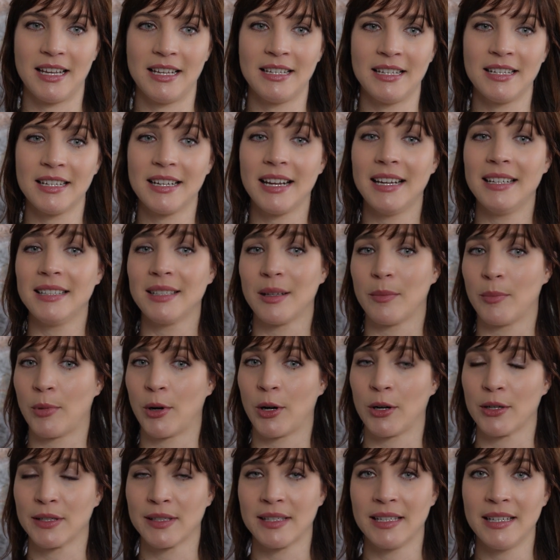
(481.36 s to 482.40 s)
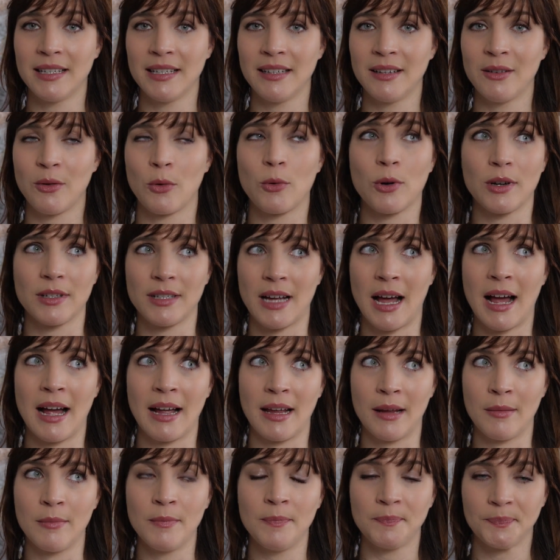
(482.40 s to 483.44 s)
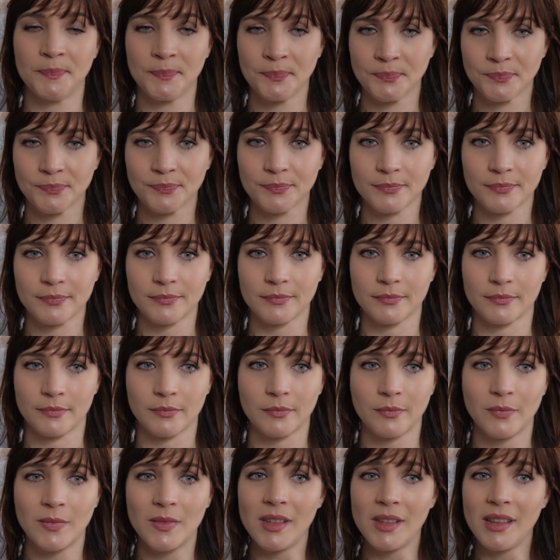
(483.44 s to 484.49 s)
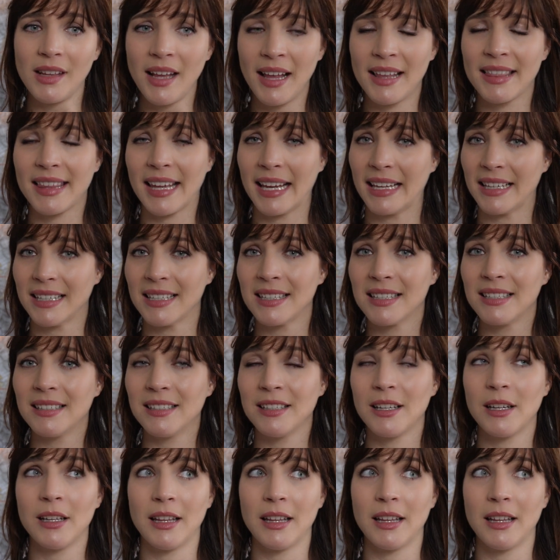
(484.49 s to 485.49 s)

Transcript: indicates a person or time that is